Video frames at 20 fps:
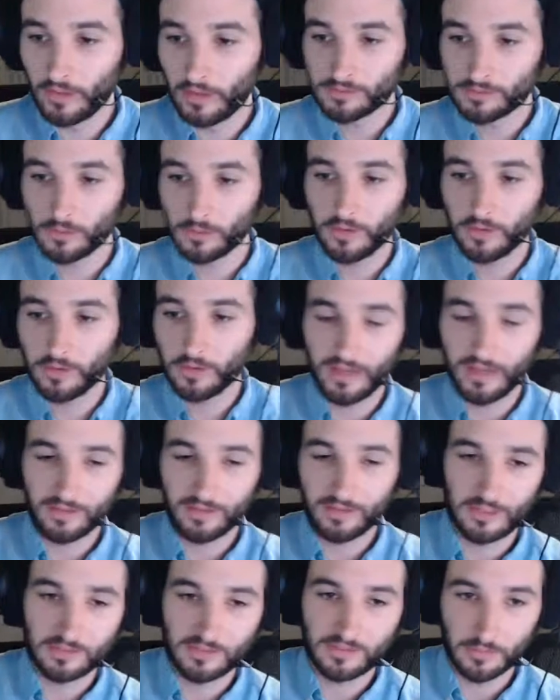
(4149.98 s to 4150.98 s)
So that
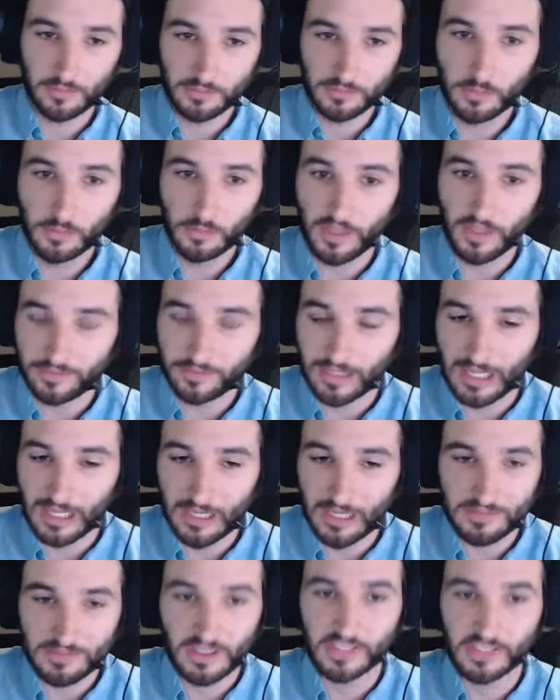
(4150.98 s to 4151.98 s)
gives them 2 tough
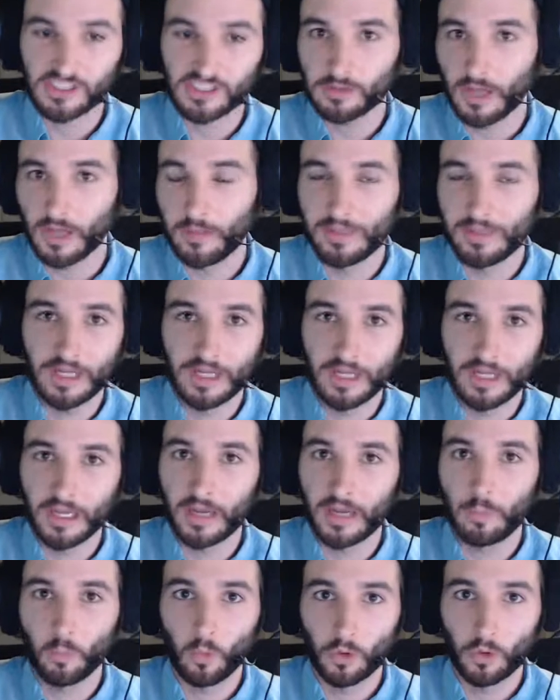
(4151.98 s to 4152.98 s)
games. At
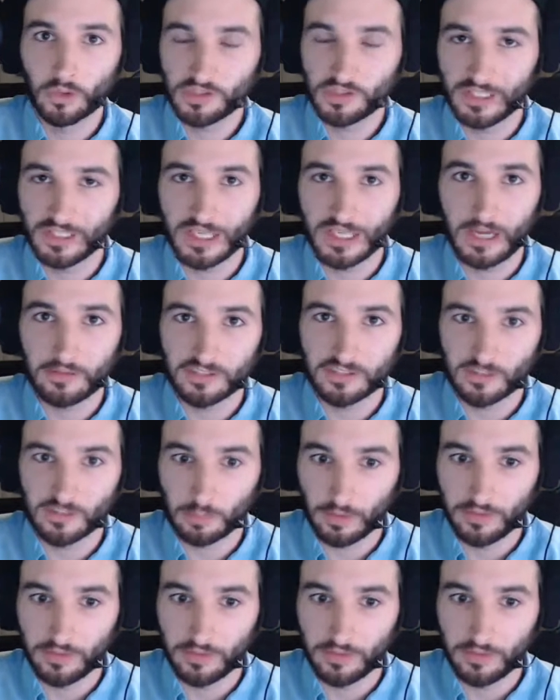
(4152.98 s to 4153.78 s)
worst, they kind of split